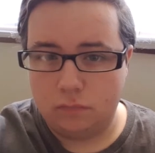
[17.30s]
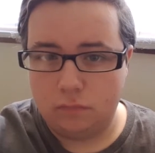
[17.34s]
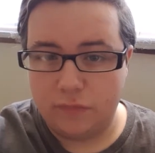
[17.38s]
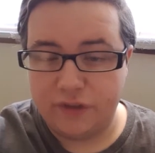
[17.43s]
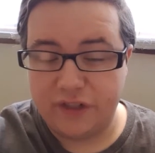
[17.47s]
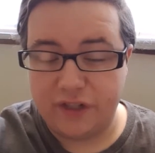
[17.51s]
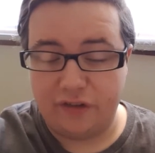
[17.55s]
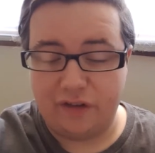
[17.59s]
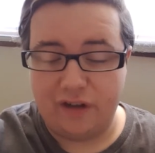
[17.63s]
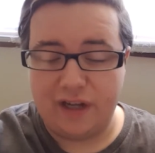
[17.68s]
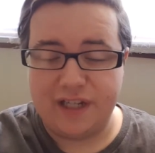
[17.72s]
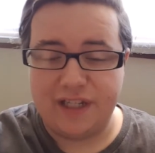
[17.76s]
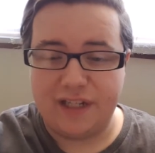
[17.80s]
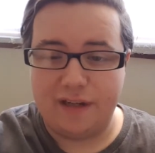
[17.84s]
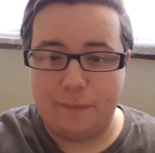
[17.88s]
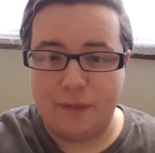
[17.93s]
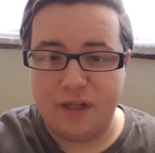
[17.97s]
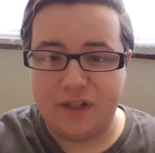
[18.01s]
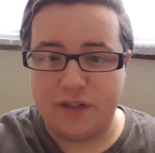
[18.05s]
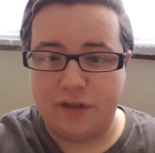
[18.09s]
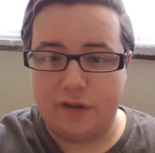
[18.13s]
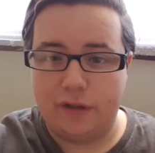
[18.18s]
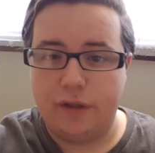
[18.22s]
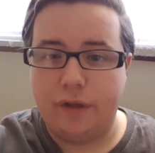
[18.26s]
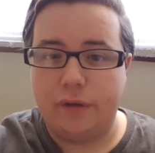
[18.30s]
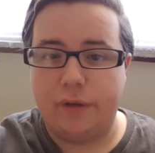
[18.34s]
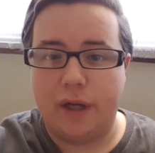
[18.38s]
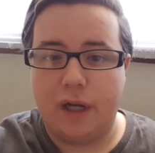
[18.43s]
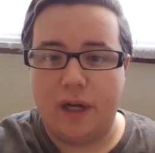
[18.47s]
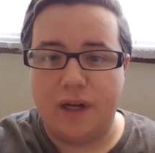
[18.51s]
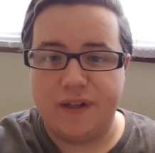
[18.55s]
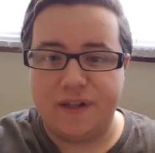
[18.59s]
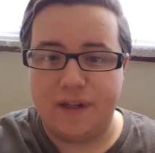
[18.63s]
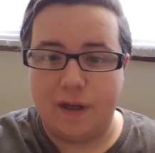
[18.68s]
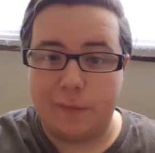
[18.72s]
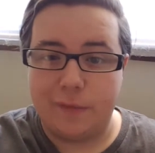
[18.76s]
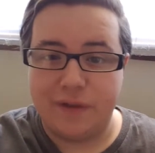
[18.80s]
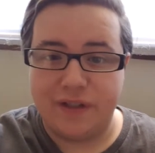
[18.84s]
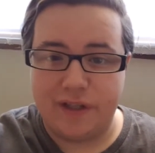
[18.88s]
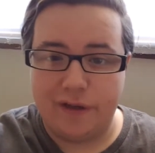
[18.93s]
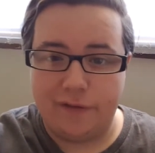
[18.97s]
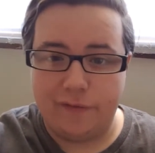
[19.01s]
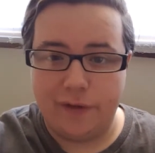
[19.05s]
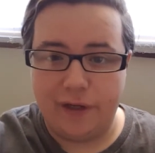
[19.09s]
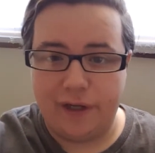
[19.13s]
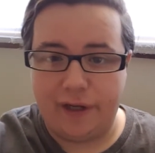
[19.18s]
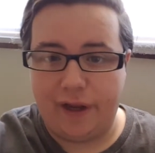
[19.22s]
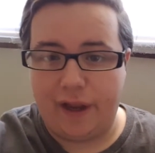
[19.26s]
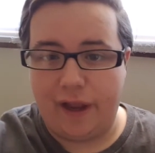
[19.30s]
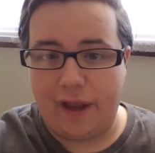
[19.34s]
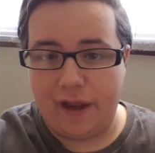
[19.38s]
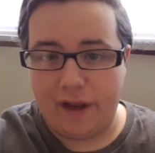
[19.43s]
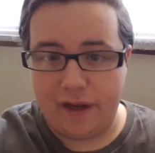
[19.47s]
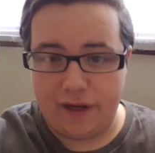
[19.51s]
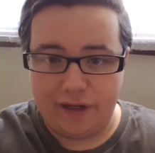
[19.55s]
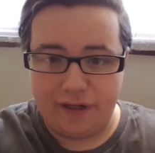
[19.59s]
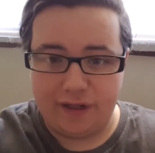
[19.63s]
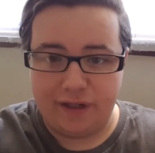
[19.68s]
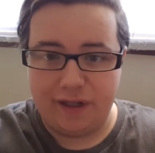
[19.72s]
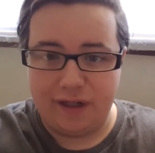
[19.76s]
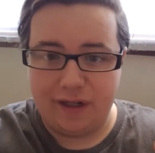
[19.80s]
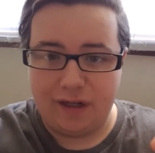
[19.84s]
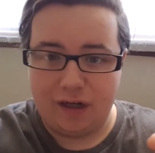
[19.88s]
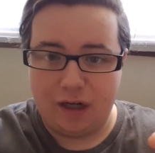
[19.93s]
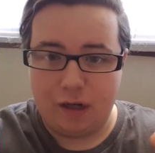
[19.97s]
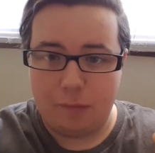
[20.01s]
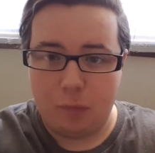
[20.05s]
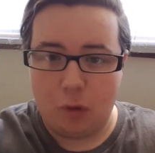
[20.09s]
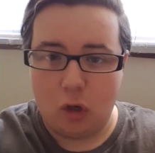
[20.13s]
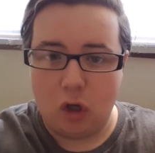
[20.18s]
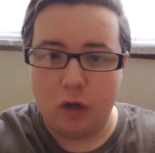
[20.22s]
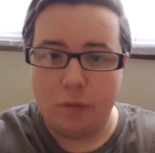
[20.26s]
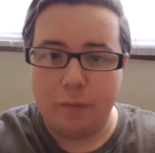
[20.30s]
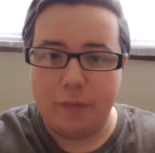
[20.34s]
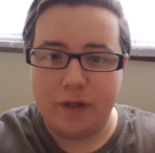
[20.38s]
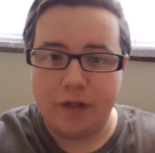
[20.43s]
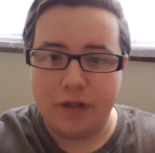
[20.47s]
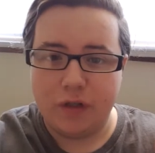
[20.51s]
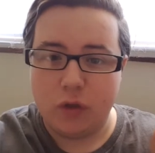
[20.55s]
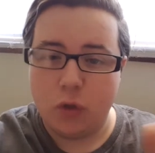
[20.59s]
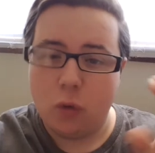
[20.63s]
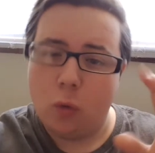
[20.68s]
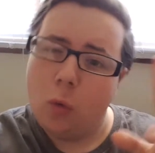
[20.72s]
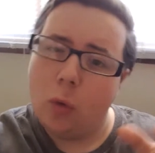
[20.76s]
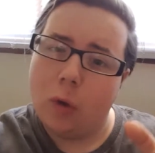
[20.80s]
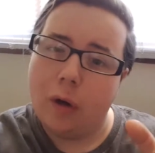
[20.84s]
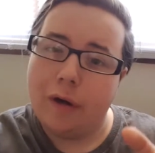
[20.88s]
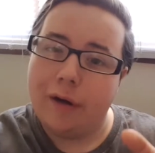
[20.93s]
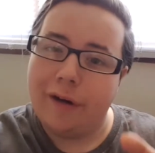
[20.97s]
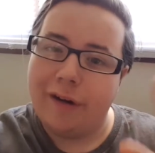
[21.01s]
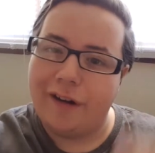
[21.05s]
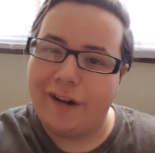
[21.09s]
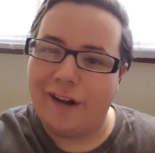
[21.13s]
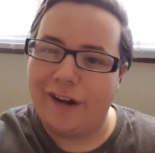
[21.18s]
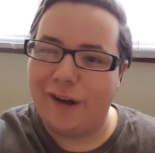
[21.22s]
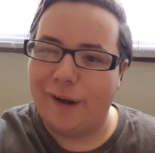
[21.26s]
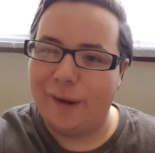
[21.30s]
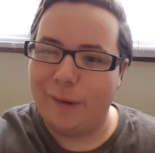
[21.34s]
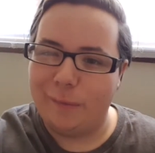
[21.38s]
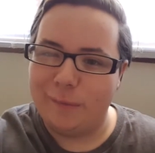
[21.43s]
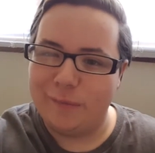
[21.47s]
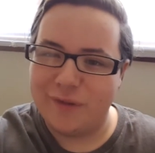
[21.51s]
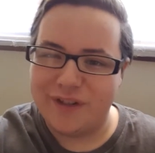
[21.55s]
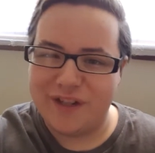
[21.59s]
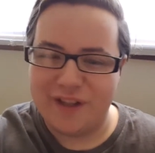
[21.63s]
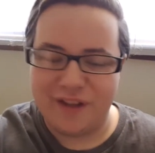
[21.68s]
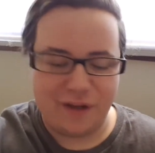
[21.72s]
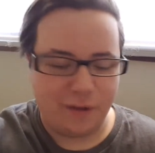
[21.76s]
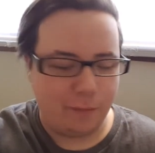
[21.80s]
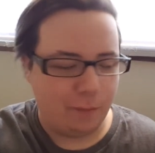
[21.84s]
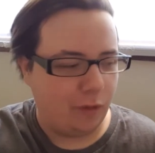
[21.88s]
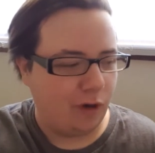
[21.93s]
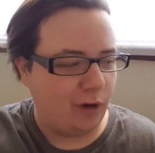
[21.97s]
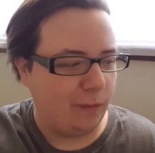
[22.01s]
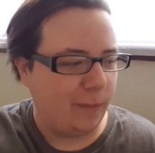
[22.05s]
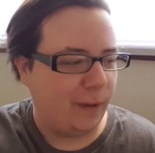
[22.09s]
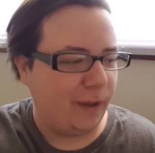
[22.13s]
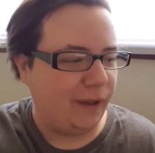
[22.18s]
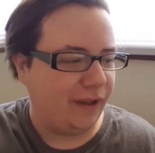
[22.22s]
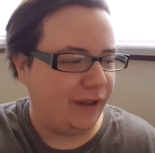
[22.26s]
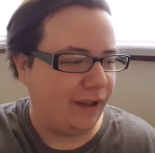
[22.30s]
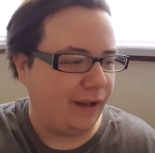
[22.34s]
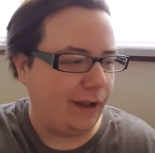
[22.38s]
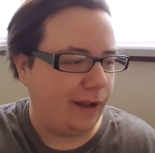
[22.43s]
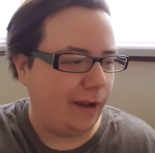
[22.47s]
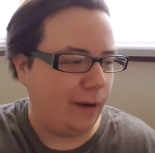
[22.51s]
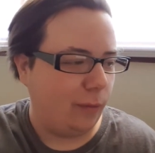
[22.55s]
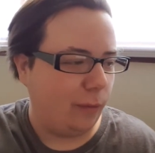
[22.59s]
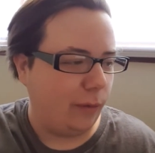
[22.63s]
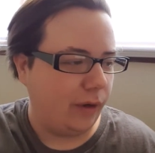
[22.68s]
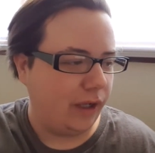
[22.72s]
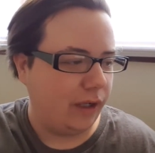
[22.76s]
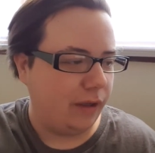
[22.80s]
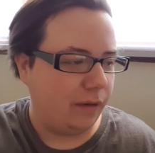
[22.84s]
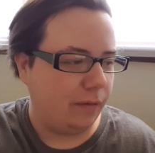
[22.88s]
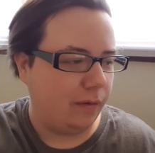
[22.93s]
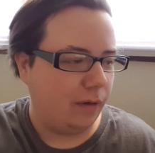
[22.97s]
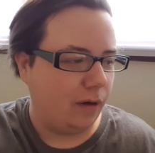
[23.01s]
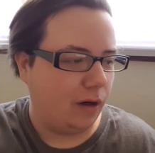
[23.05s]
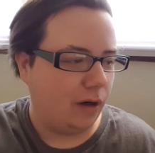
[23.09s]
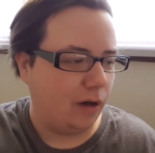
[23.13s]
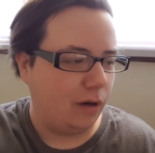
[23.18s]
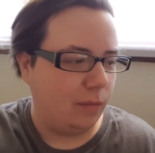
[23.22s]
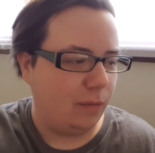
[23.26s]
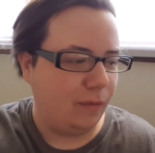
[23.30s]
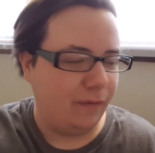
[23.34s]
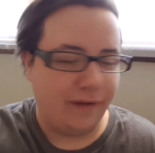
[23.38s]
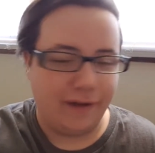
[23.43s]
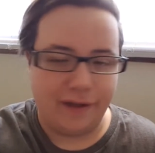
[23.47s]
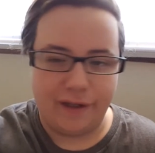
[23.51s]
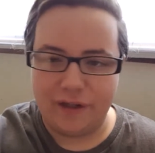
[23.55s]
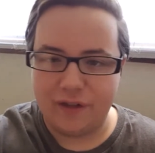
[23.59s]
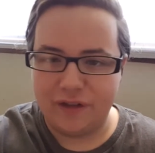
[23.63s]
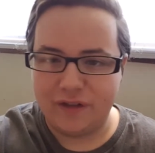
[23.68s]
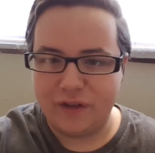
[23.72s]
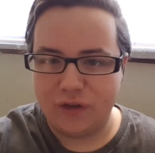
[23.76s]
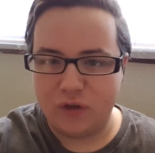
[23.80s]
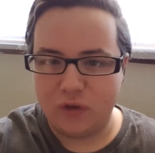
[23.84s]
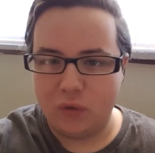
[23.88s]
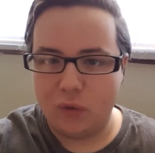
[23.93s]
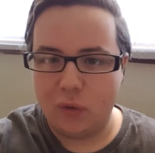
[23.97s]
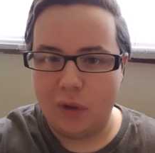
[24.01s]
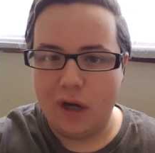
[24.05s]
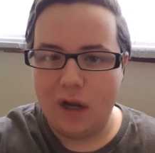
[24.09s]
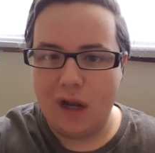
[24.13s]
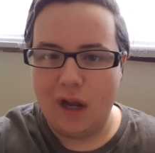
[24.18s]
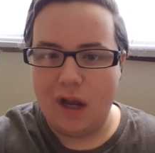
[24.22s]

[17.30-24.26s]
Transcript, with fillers: So last time I saw you guys, I was giving a apartment tour to the apartment that we are moving into.